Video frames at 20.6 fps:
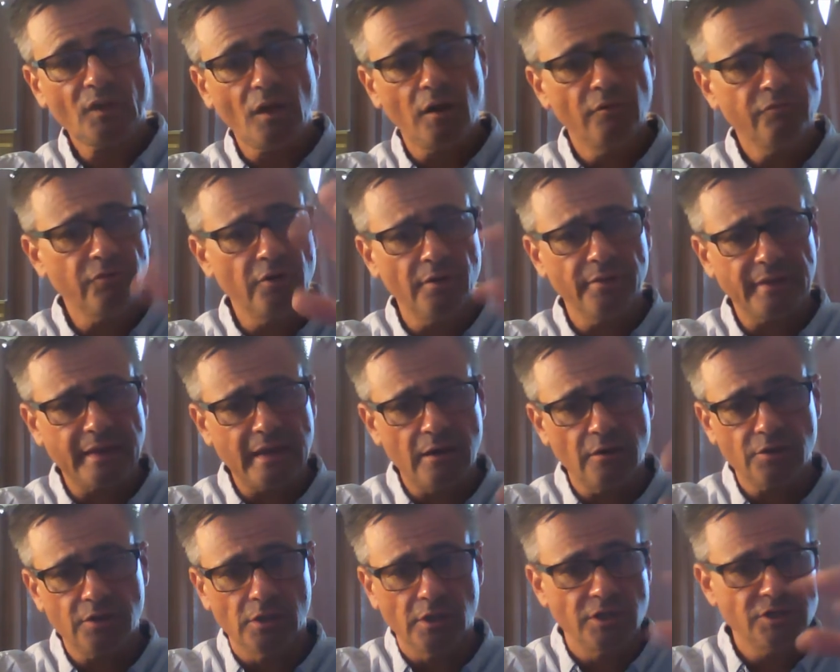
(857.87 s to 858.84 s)
for all the
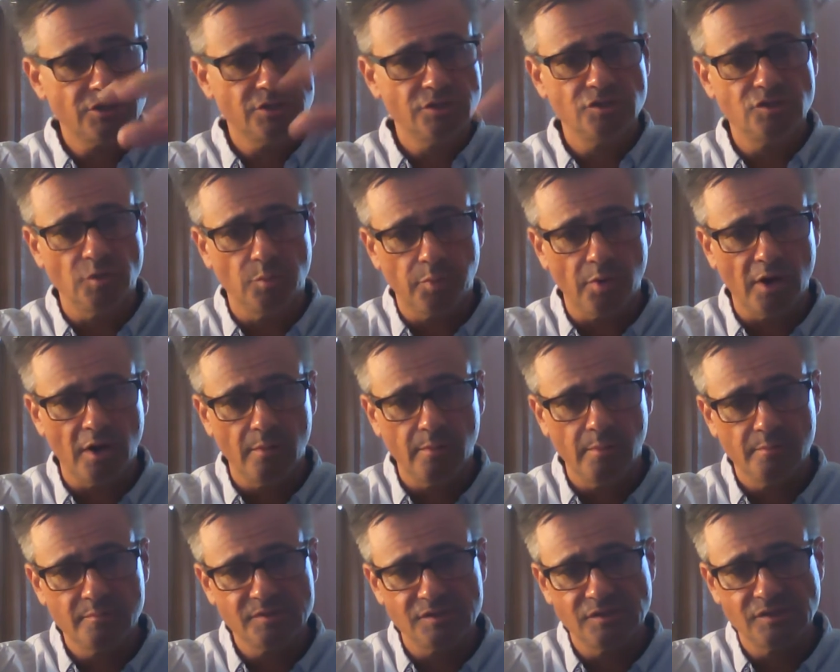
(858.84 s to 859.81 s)
calculations or
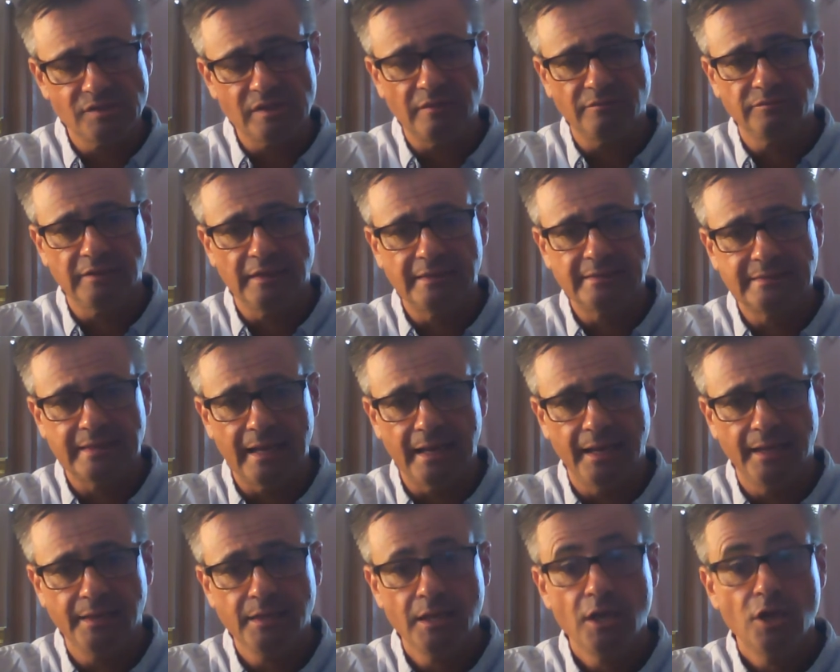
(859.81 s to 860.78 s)
problems and stuff like
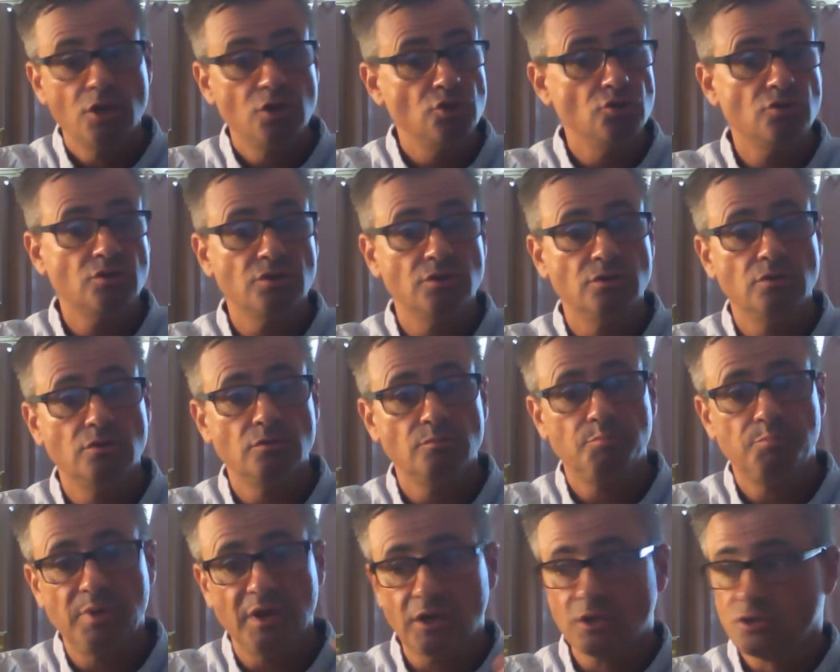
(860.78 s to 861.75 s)
that, you can
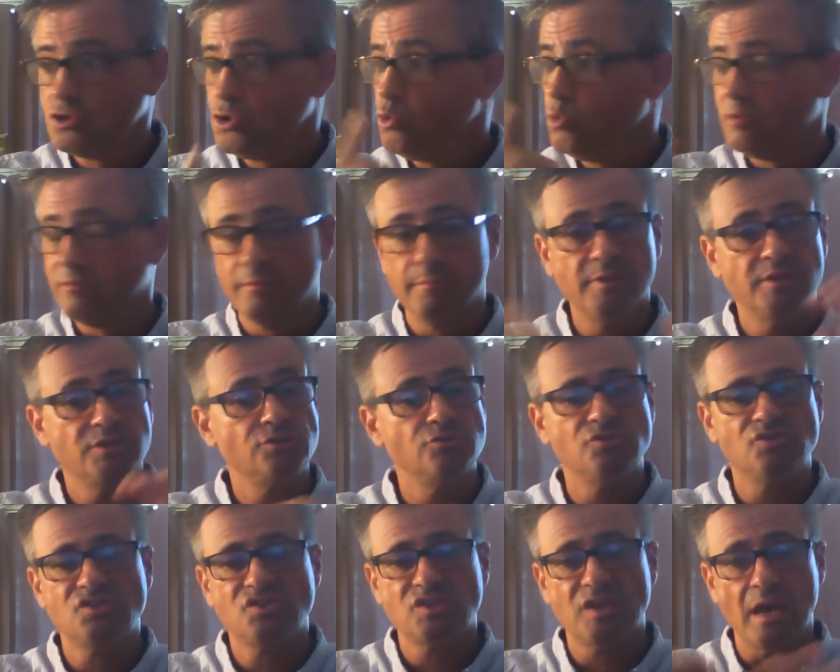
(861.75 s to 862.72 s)
pick 2 of them that you
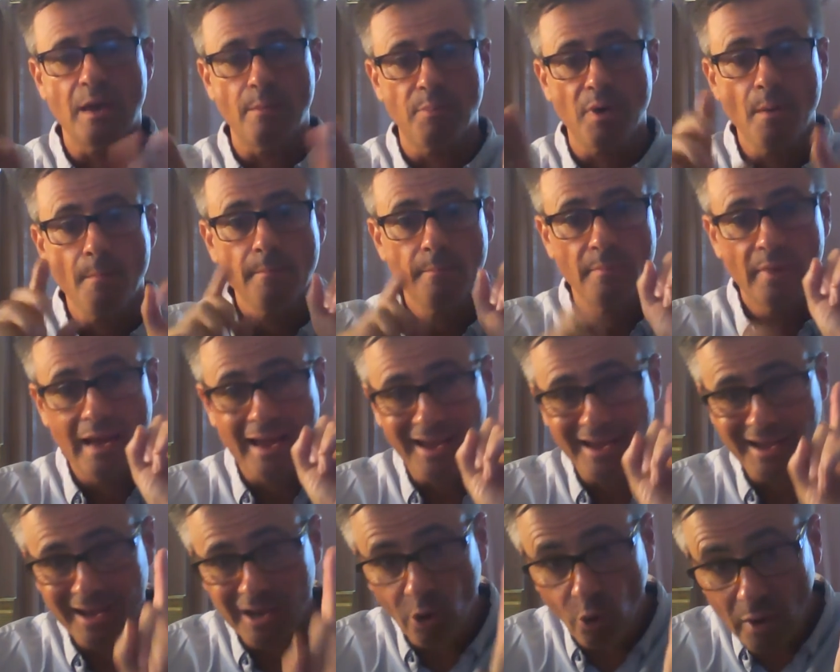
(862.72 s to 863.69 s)
skip.
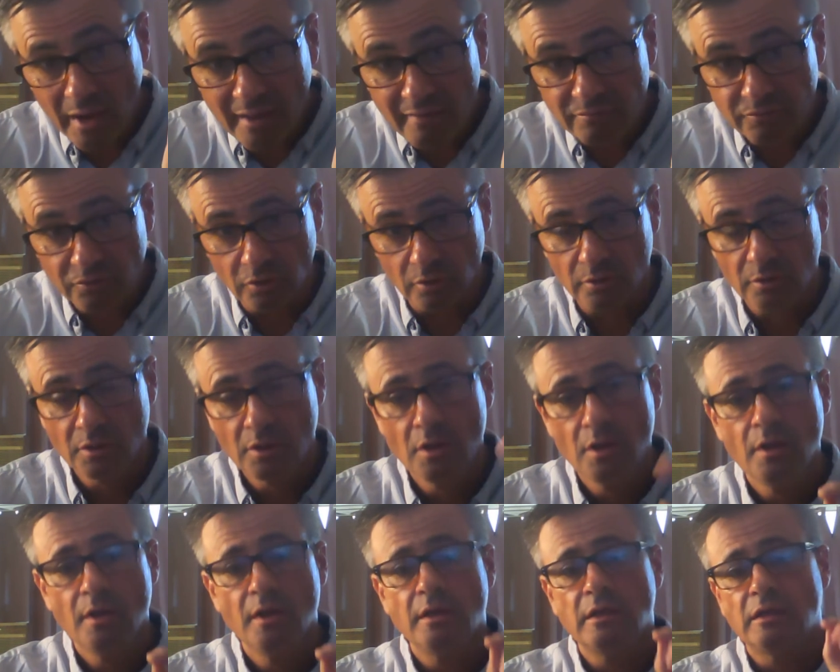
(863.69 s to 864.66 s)
However,
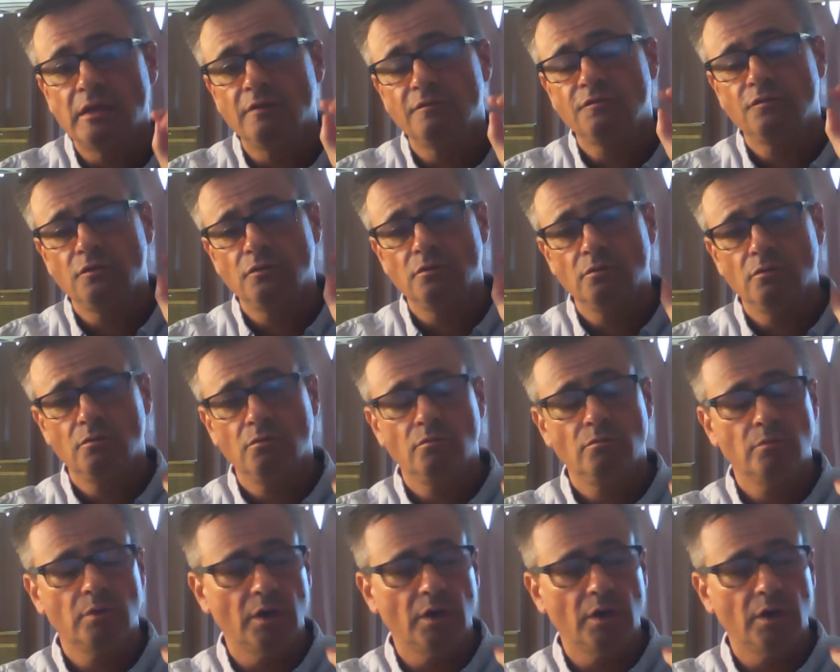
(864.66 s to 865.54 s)
if you